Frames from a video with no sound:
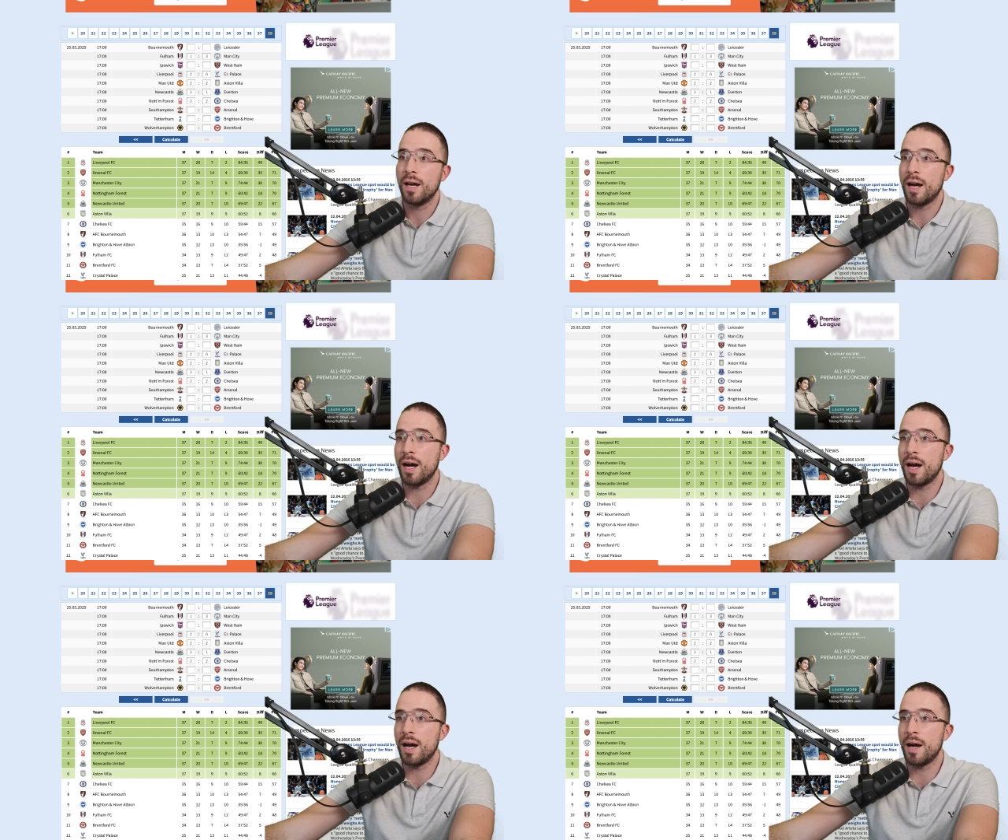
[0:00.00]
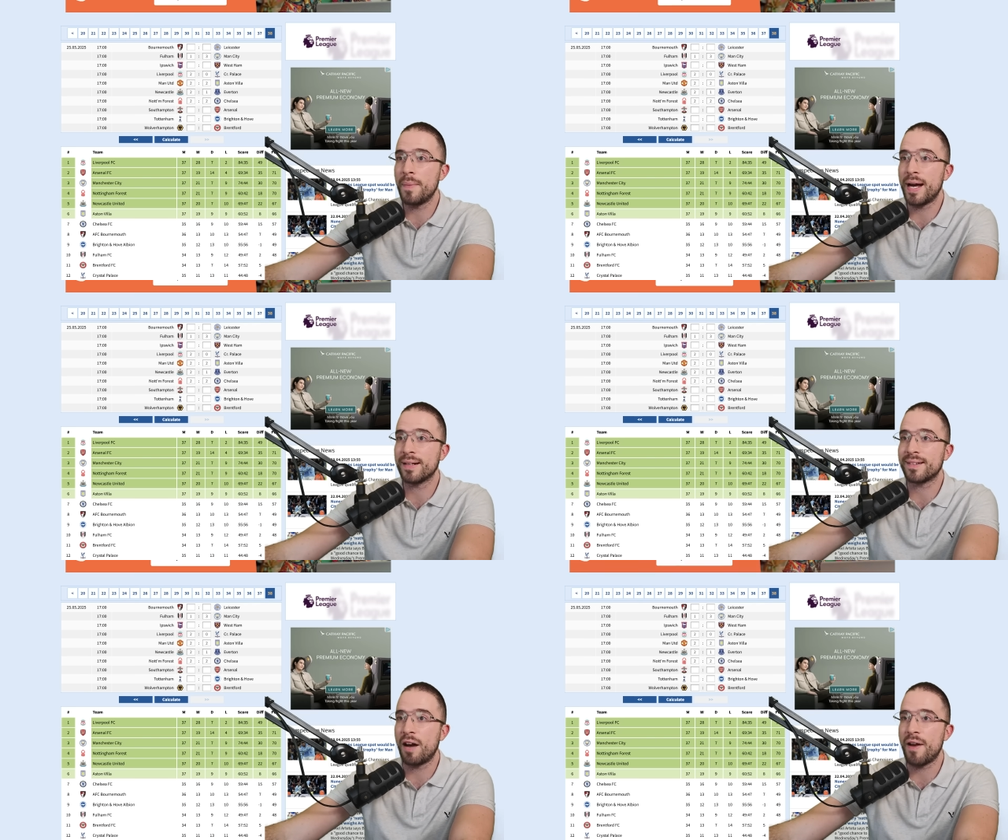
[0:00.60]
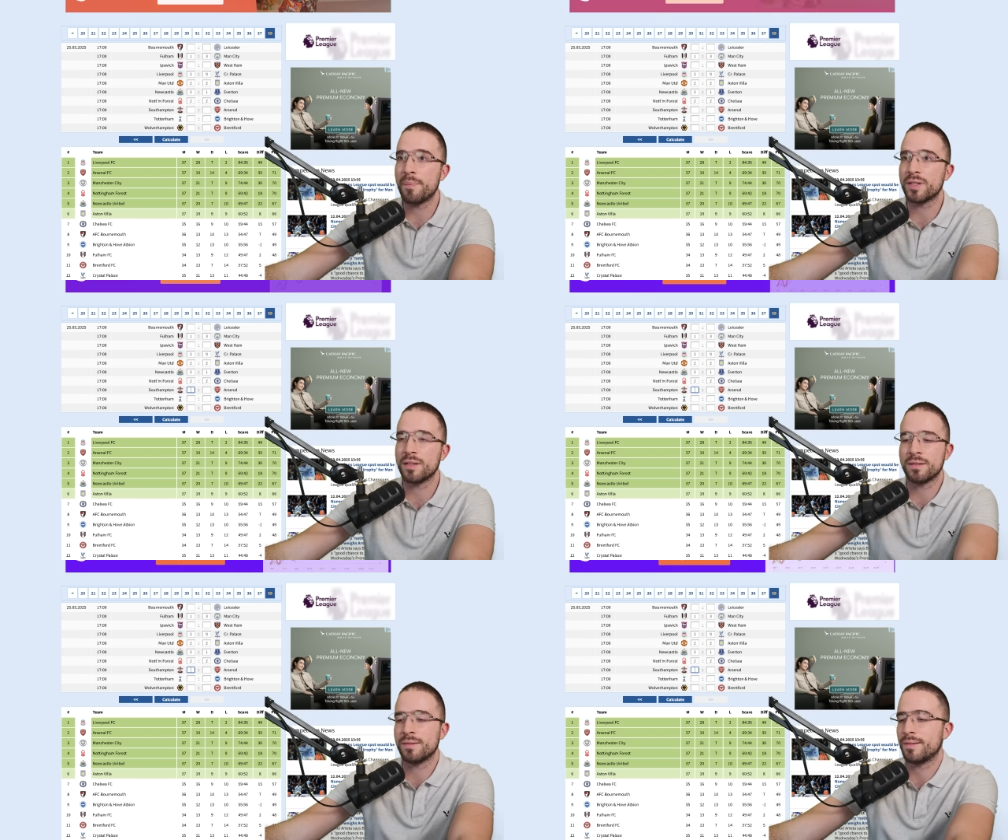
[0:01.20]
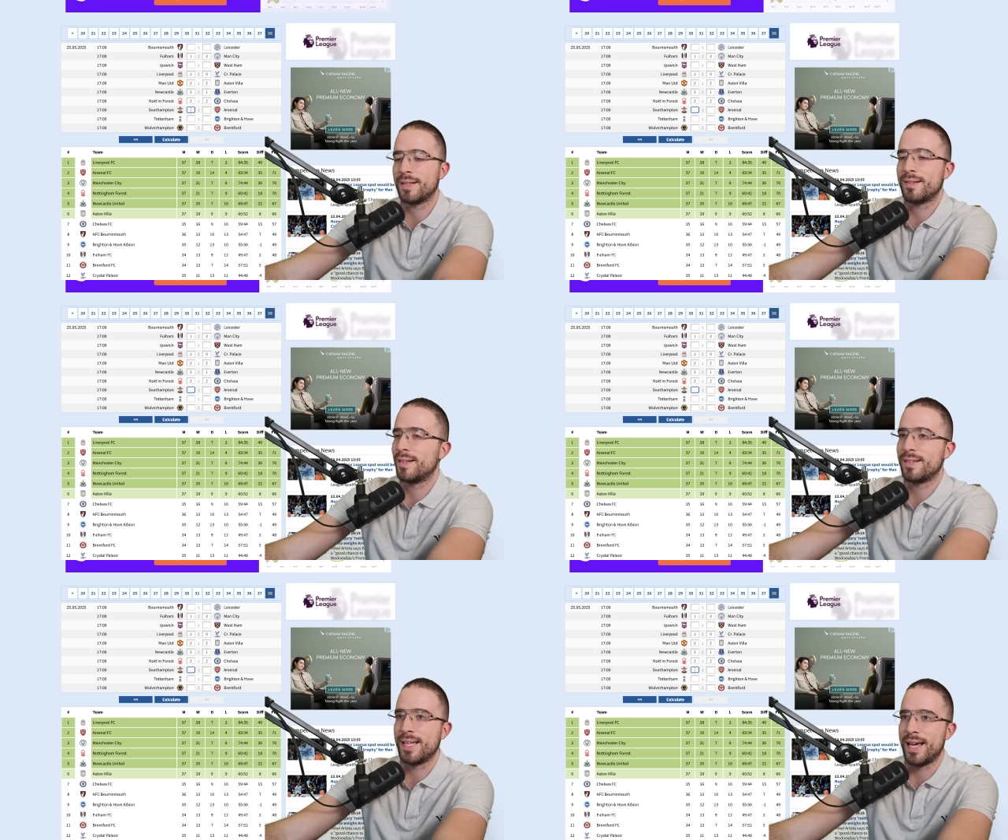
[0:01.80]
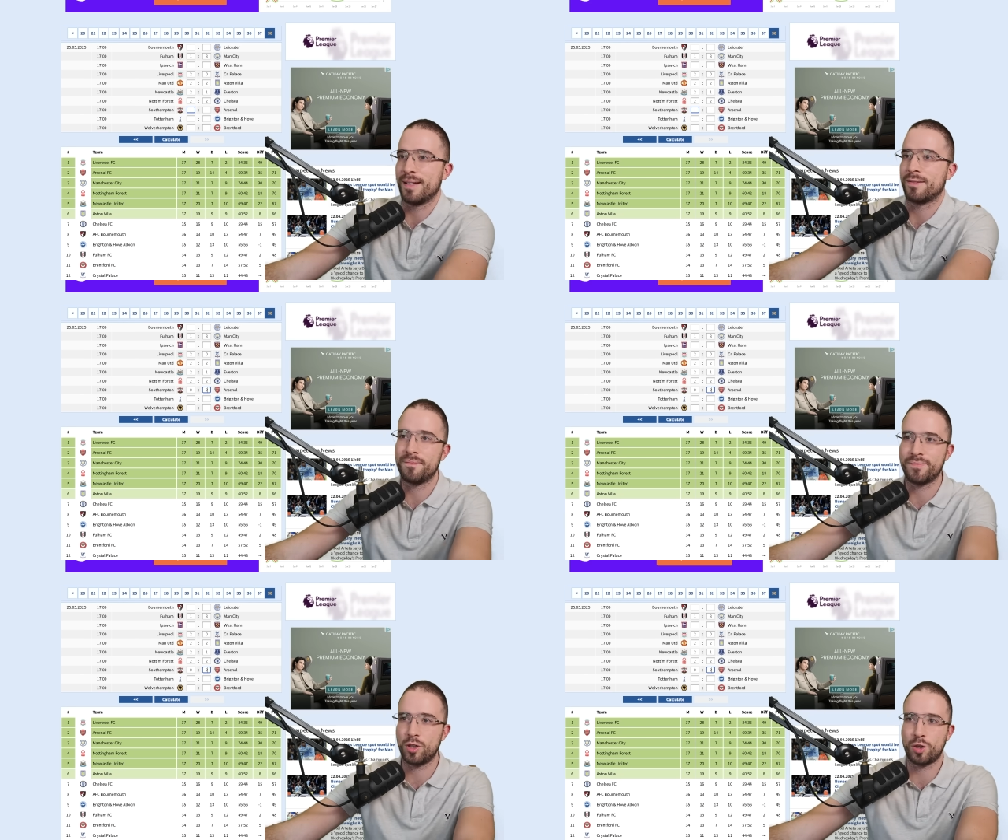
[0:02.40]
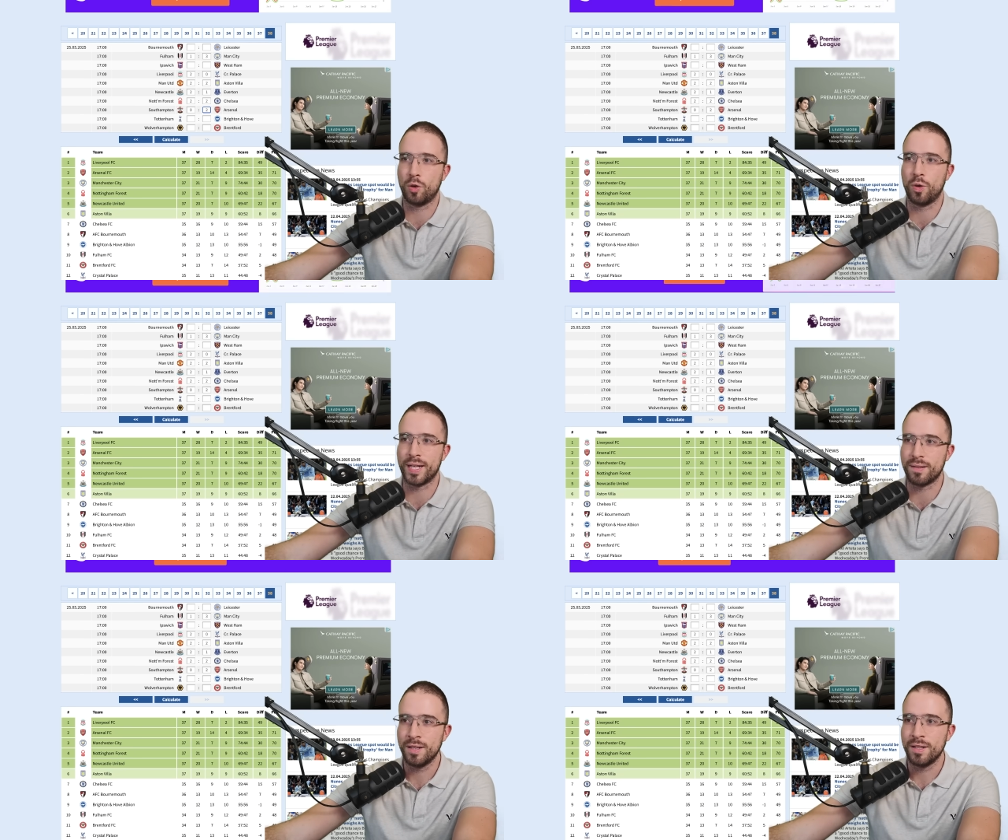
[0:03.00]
And Southampton, yeah, surely.